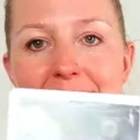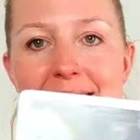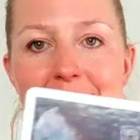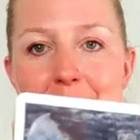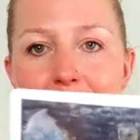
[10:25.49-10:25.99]

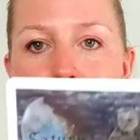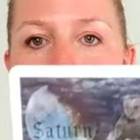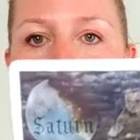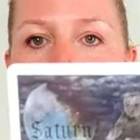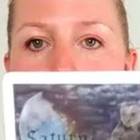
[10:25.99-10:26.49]
Such a
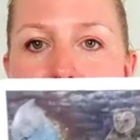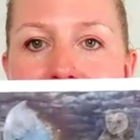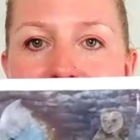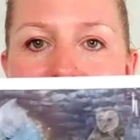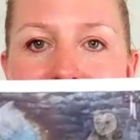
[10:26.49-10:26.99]
beautiful
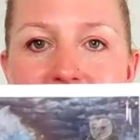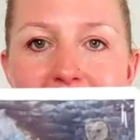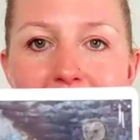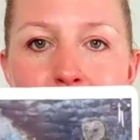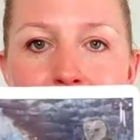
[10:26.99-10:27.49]
card
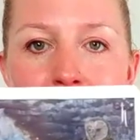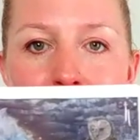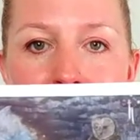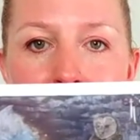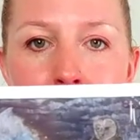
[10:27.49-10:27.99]
with
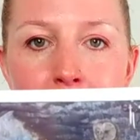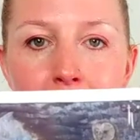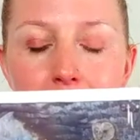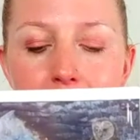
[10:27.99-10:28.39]
the owl.